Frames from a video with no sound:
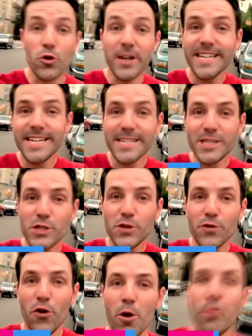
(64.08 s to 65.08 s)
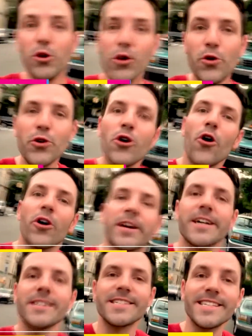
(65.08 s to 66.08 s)
Greetings from New
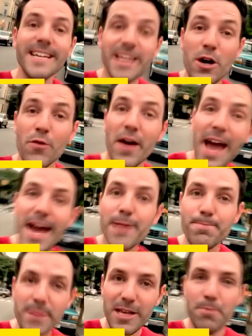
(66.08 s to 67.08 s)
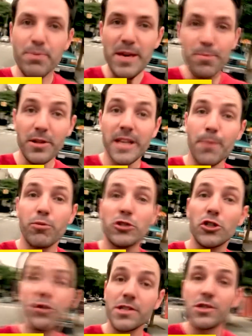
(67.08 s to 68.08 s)
York, a city of 8 million people that
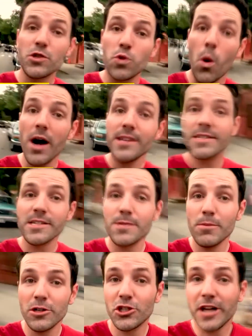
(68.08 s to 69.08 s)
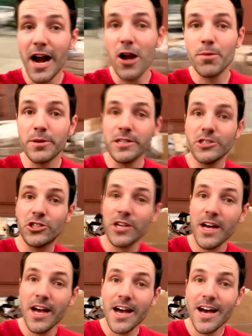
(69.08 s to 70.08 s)
produces twice as much garbage
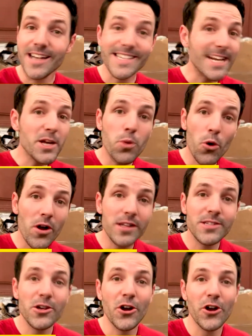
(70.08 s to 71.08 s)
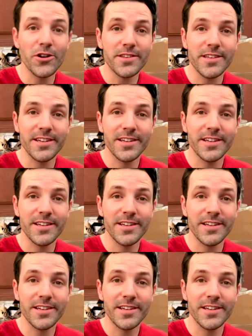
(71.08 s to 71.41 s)
as anywhere else on earth.